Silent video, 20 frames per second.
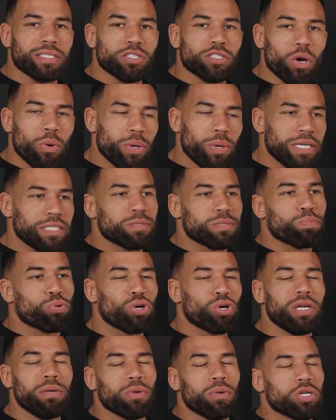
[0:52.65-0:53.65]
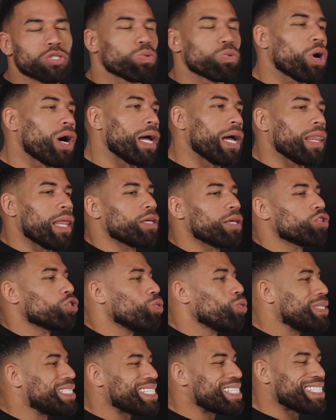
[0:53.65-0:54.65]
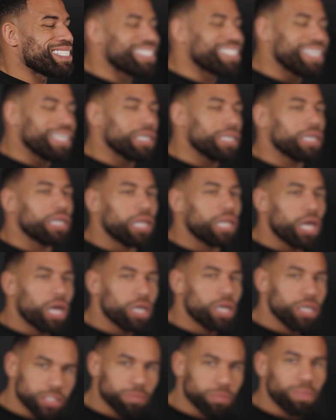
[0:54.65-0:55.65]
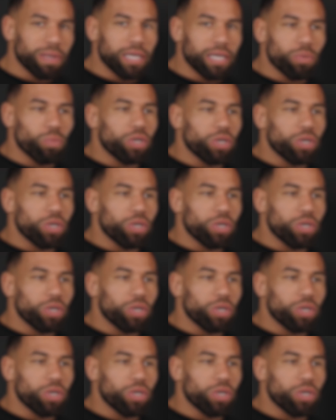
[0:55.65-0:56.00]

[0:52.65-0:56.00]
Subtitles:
So it's pretty much what I like to call as a singular split,